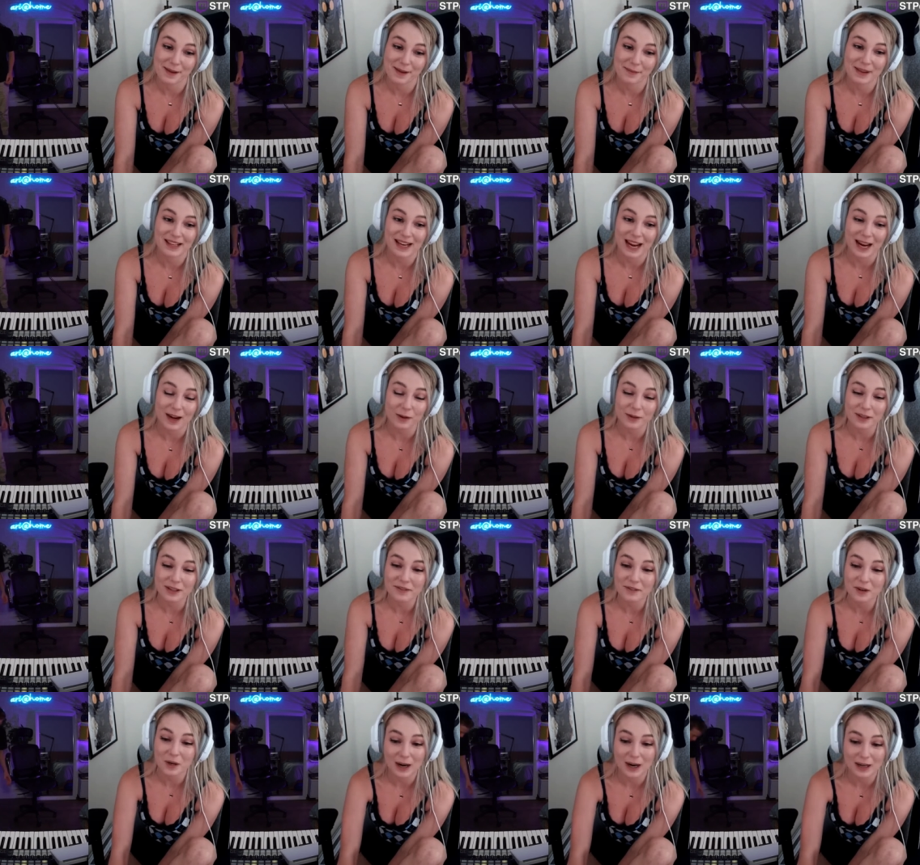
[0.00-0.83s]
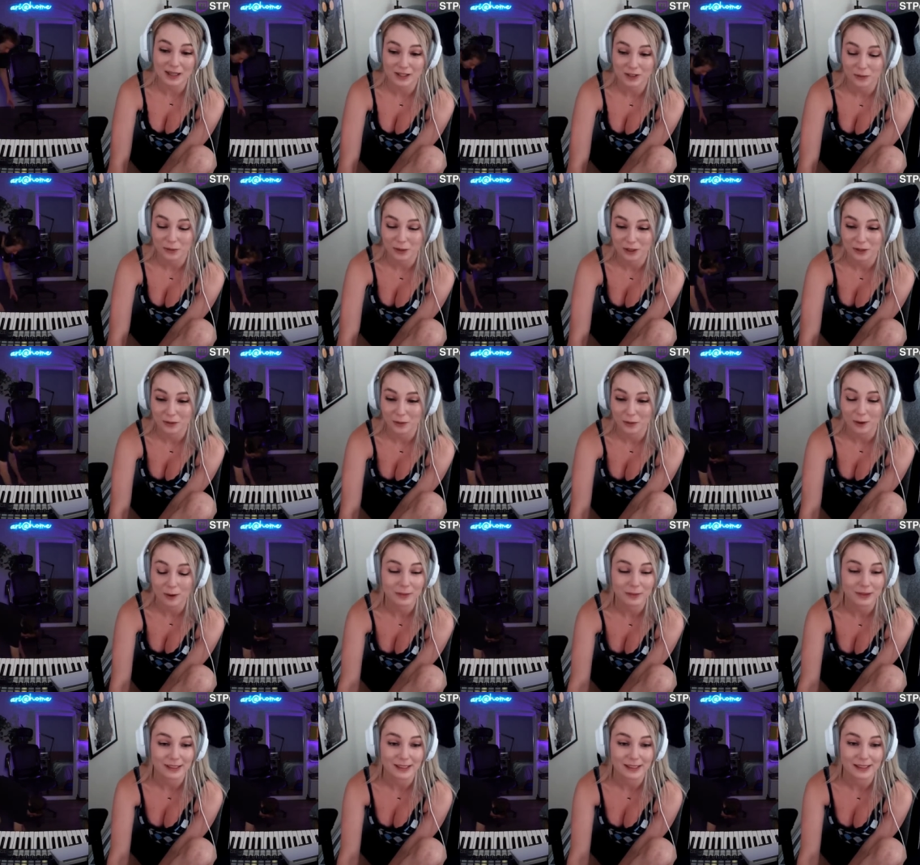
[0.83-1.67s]
I mean, I don't even know how to twerk
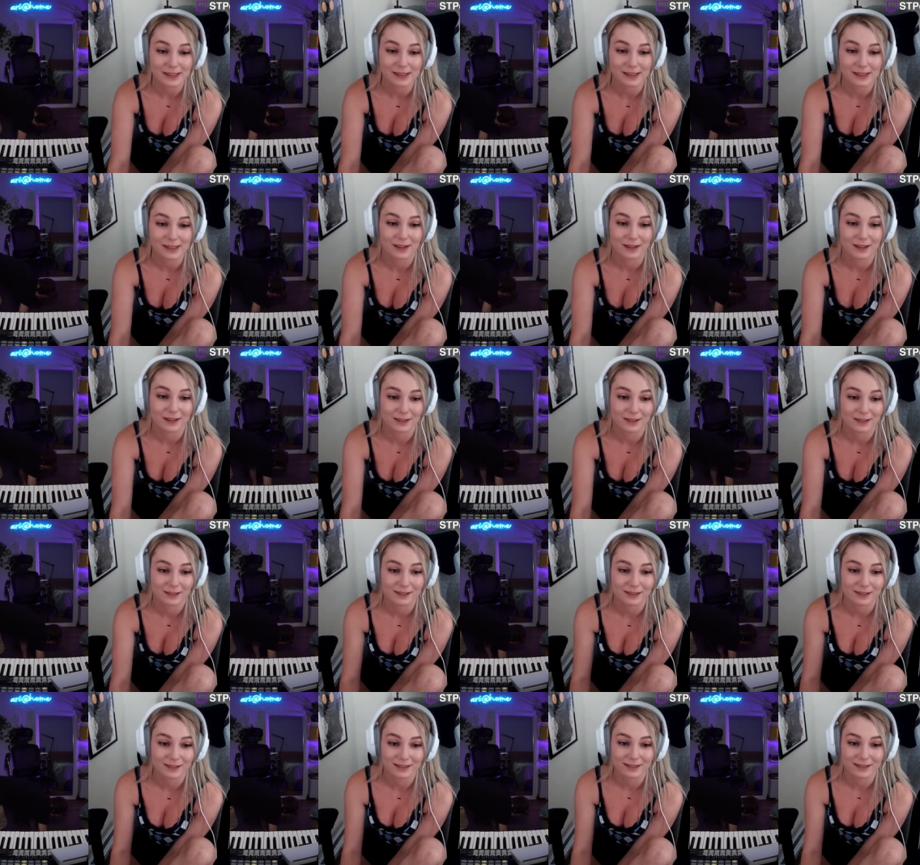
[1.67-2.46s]
normally, so.